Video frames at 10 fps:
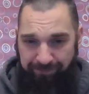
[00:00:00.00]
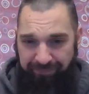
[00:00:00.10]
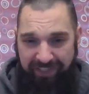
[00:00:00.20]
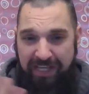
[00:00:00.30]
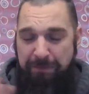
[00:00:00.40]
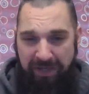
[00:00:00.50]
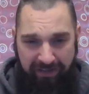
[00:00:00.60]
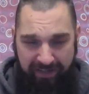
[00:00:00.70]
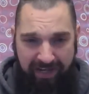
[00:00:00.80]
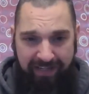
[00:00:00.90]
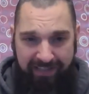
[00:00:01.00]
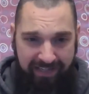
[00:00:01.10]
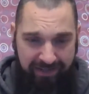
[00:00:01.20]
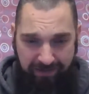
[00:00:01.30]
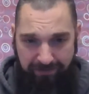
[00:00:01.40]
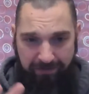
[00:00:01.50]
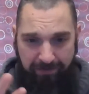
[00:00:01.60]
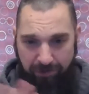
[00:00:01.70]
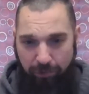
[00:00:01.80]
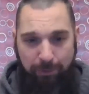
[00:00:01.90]
keeping the ideas
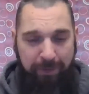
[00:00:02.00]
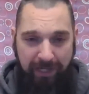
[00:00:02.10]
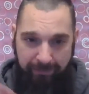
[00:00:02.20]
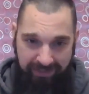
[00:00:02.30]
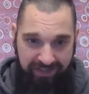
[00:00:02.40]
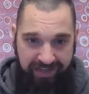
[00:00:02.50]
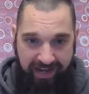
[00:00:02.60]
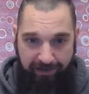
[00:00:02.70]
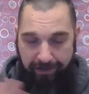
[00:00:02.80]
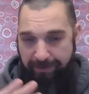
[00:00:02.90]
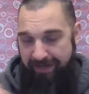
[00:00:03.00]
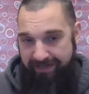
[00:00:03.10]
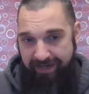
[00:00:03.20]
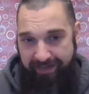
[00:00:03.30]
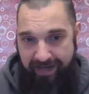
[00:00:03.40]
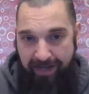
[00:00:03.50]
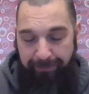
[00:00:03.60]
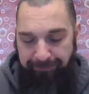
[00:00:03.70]
of the group becoming stale, things like that.